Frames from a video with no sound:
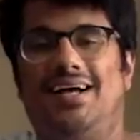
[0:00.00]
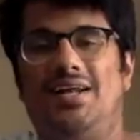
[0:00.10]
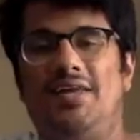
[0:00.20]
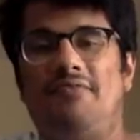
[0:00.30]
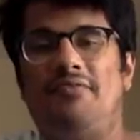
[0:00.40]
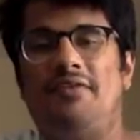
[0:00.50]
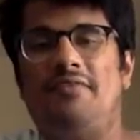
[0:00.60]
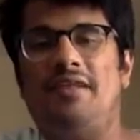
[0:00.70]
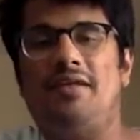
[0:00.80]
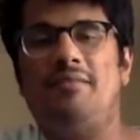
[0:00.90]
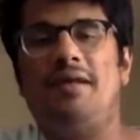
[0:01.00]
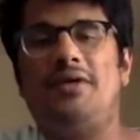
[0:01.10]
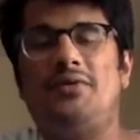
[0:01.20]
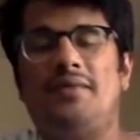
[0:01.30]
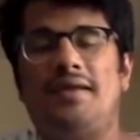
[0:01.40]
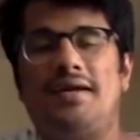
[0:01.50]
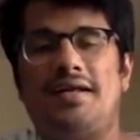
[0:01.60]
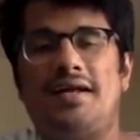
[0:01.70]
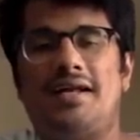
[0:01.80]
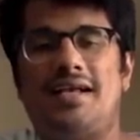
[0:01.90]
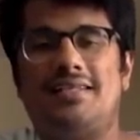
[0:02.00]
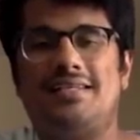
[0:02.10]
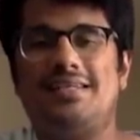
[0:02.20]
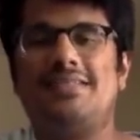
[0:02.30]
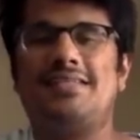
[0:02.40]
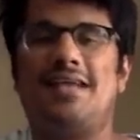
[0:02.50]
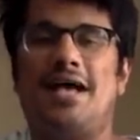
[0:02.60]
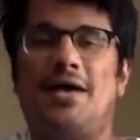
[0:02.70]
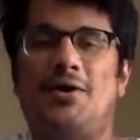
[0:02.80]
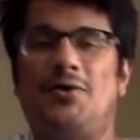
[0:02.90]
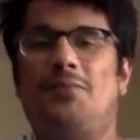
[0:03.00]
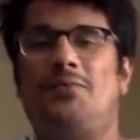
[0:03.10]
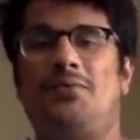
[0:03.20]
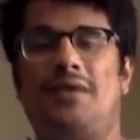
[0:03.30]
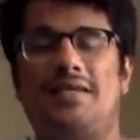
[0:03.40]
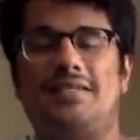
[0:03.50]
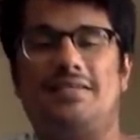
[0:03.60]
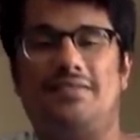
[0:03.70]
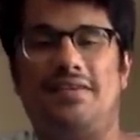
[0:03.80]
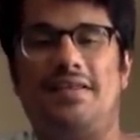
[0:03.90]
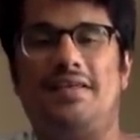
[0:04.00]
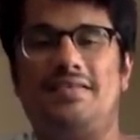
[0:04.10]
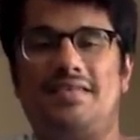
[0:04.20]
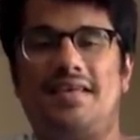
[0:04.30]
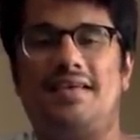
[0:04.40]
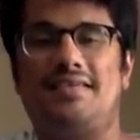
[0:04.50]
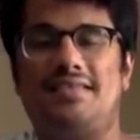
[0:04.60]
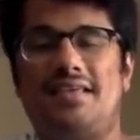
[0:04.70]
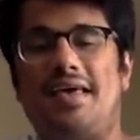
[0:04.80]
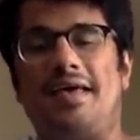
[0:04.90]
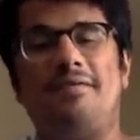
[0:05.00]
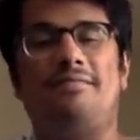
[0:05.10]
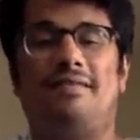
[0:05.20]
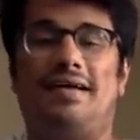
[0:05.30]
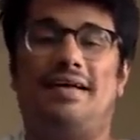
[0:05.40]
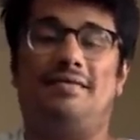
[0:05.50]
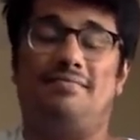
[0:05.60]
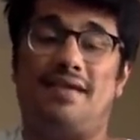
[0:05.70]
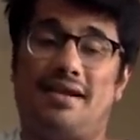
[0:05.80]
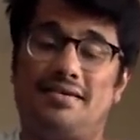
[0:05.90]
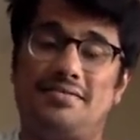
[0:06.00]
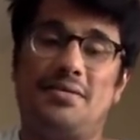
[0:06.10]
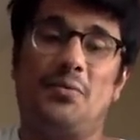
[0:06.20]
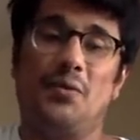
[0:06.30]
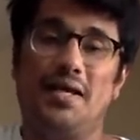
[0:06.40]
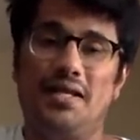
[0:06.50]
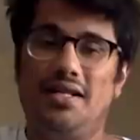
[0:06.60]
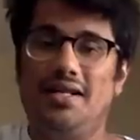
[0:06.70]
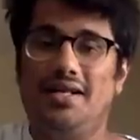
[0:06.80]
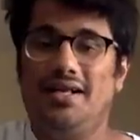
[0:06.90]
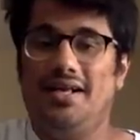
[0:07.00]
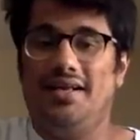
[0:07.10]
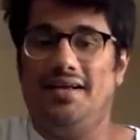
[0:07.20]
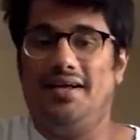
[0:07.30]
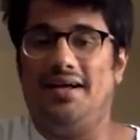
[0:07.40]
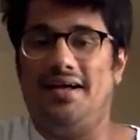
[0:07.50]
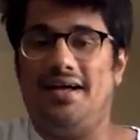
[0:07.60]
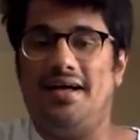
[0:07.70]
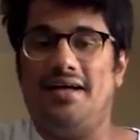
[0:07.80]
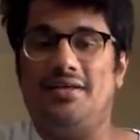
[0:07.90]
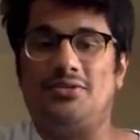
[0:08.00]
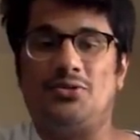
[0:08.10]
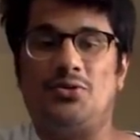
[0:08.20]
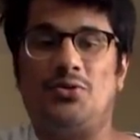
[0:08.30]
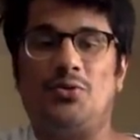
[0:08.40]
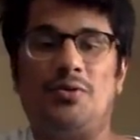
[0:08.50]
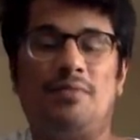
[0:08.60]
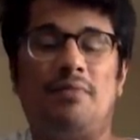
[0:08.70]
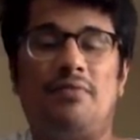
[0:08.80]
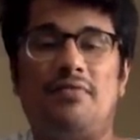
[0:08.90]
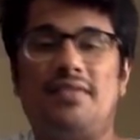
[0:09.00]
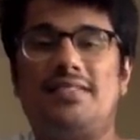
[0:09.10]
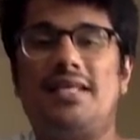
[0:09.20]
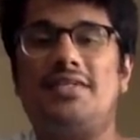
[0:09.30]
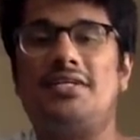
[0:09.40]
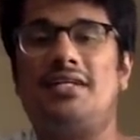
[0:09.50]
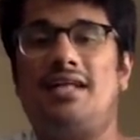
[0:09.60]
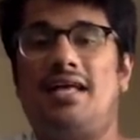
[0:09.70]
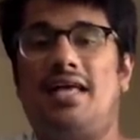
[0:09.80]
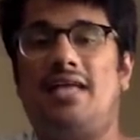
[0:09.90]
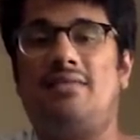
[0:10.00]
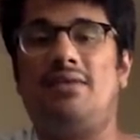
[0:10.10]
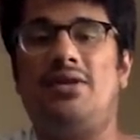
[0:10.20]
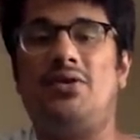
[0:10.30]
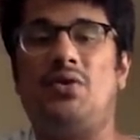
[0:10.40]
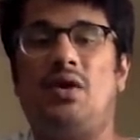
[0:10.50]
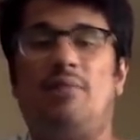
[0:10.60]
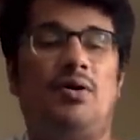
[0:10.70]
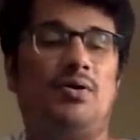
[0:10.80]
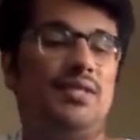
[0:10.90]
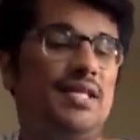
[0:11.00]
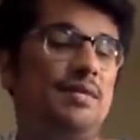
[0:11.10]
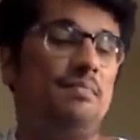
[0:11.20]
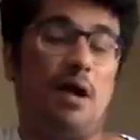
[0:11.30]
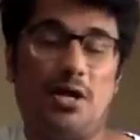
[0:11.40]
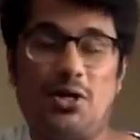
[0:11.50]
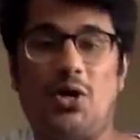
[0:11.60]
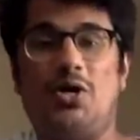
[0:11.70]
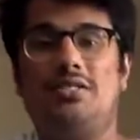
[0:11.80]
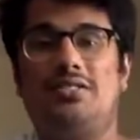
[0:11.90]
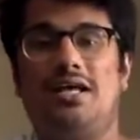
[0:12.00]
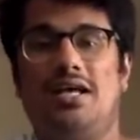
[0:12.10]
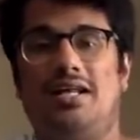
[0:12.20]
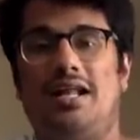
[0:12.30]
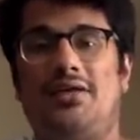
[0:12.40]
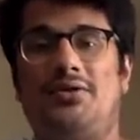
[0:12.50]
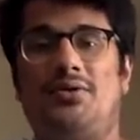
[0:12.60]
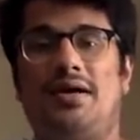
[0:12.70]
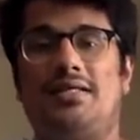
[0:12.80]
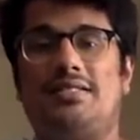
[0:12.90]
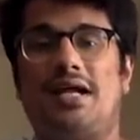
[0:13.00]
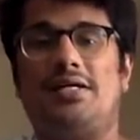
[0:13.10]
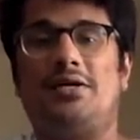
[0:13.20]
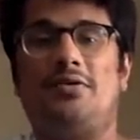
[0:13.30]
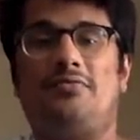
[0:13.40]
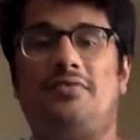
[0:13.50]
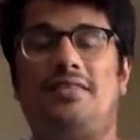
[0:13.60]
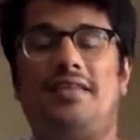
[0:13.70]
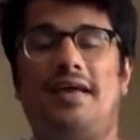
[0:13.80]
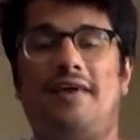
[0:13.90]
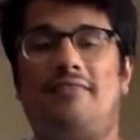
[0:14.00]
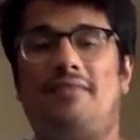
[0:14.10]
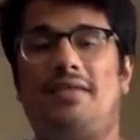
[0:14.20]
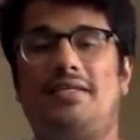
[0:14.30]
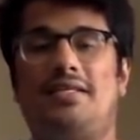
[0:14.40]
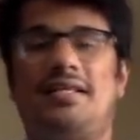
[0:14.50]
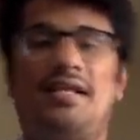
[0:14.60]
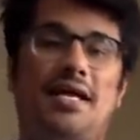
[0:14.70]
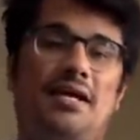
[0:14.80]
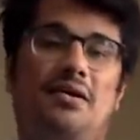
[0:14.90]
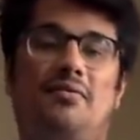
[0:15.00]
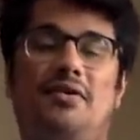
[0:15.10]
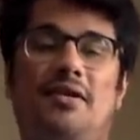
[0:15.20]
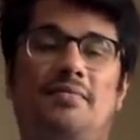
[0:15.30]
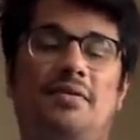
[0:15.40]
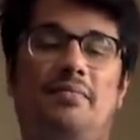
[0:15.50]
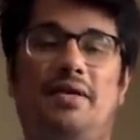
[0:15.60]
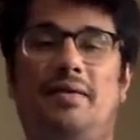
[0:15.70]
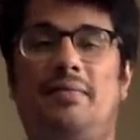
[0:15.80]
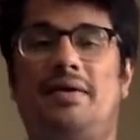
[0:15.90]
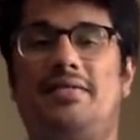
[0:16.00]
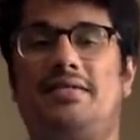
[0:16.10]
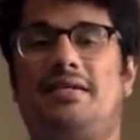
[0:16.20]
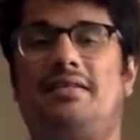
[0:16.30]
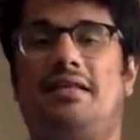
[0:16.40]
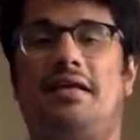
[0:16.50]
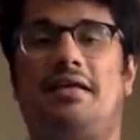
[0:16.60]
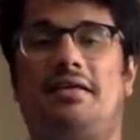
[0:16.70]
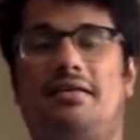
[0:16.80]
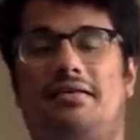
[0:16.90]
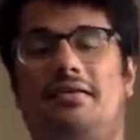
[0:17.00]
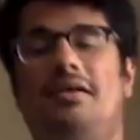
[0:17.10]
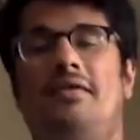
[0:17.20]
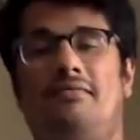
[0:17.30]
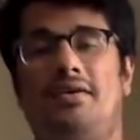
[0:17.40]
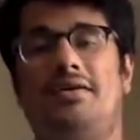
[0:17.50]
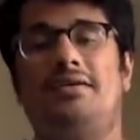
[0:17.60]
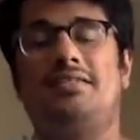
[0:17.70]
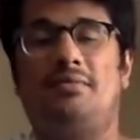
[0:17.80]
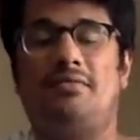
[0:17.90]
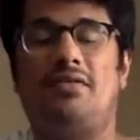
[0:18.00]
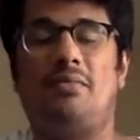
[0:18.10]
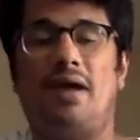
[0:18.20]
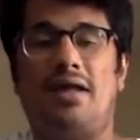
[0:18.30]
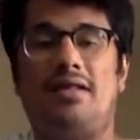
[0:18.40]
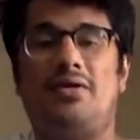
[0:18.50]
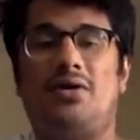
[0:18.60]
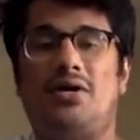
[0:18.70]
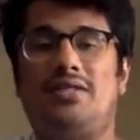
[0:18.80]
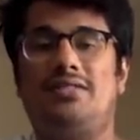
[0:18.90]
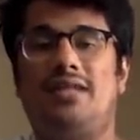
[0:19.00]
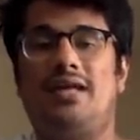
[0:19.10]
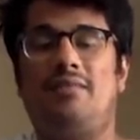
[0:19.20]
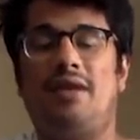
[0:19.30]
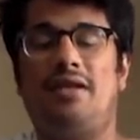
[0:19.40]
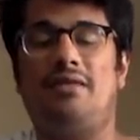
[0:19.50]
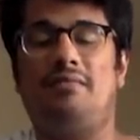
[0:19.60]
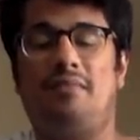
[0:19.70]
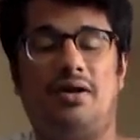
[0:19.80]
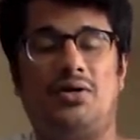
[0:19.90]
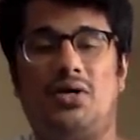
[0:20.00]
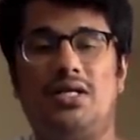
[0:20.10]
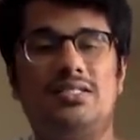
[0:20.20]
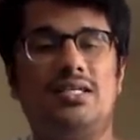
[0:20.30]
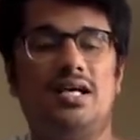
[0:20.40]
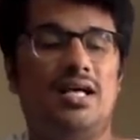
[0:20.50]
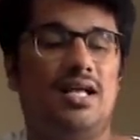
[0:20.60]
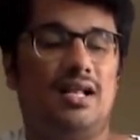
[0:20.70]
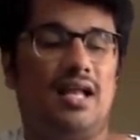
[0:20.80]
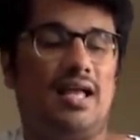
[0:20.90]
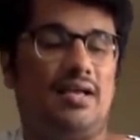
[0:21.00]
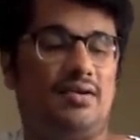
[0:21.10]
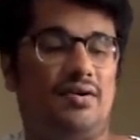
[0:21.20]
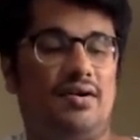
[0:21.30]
Hello everyone, welcome back to my guitar classes. I hope you guys are really staying safe and practicing well. So in my previous session, I explained you about the bar chords. I started off with the F major, then I covered up the B major, then we did some of the minor chords, like minor bar chords, like